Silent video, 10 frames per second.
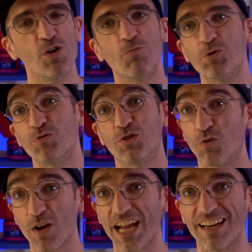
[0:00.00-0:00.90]
which was
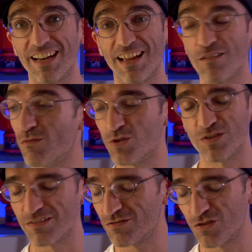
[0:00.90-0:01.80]
great. It
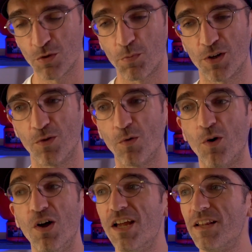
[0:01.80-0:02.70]
was super
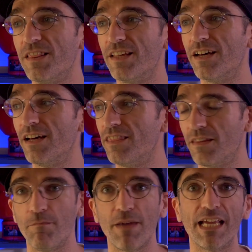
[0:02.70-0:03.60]
cool. The
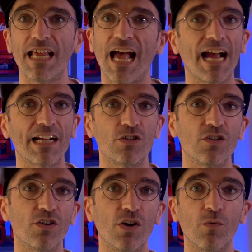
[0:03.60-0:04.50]
main
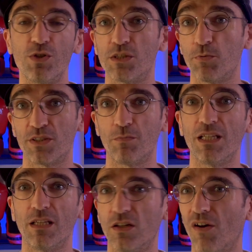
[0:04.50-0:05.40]
actor was supposed to be,
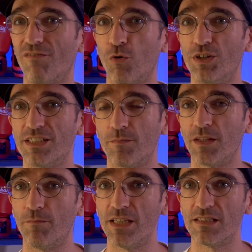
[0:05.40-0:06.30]
you know, a
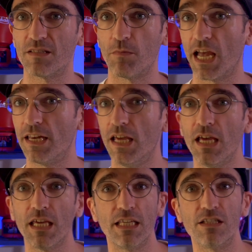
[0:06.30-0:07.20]
40-something businessman.
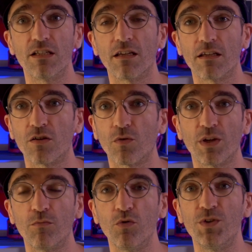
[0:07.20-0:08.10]
He's a
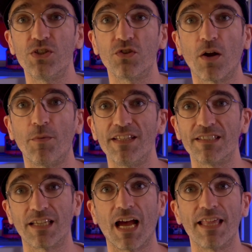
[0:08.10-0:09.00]
Korean movie star, but
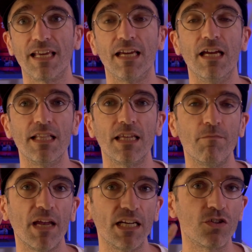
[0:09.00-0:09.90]
this guy, they
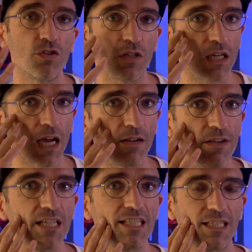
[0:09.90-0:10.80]
made it so you can kind of
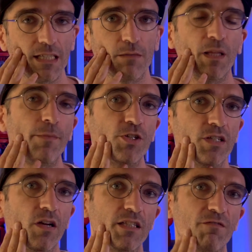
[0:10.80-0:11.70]
see the
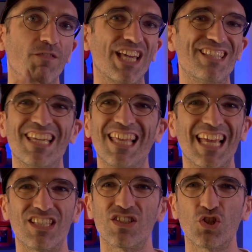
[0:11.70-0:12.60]
blemishes on his face. He
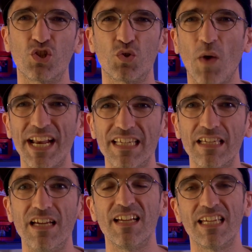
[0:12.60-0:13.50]
gets
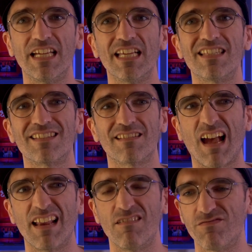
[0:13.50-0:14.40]
sweaty. He gets
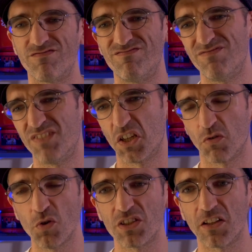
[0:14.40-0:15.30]
kind of
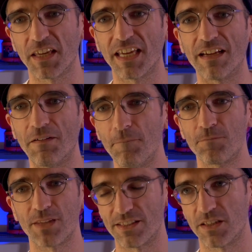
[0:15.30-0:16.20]
gross looking
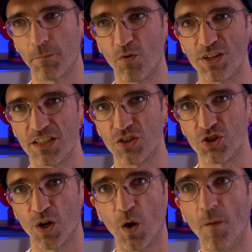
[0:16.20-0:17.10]
at some points in the
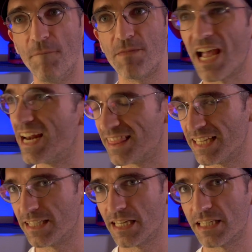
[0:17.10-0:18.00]
show. And I
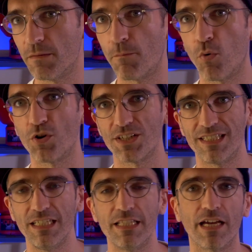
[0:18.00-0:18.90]
think that that's an important
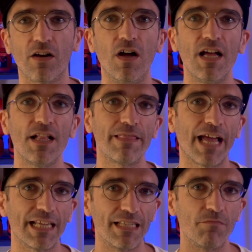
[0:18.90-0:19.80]
detail
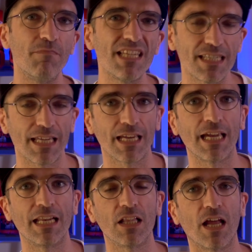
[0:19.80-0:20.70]
that is missing
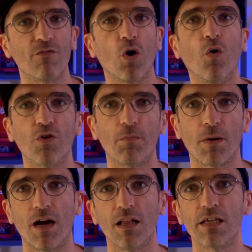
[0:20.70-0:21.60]
in a lot of
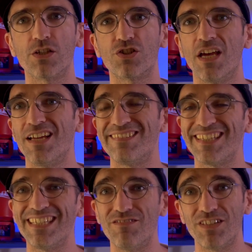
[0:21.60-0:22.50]
over-polished
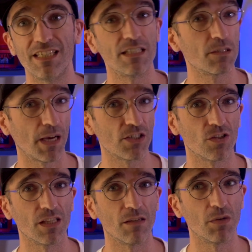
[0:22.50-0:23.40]
TV
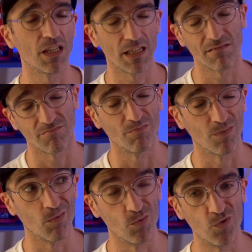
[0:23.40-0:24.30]
especially, but in
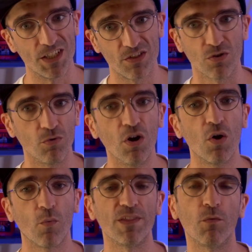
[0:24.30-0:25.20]
movies too,
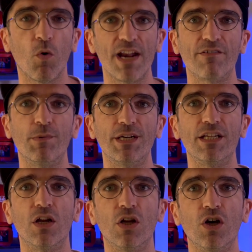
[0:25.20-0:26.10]
where they want everybody
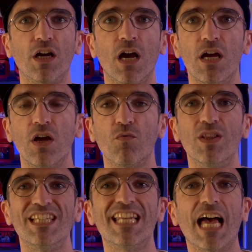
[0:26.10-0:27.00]
to look
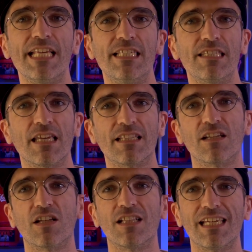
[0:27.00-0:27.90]
really nice and
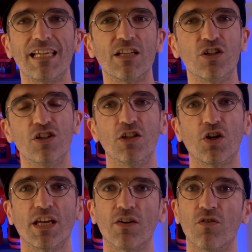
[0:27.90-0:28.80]
clean and good
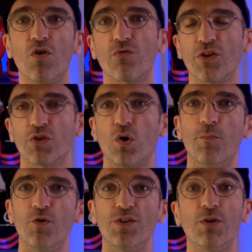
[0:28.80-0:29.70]
looking throughout the whole
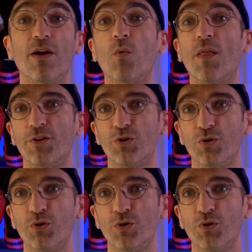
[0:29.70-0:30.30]
movie, no matter what they're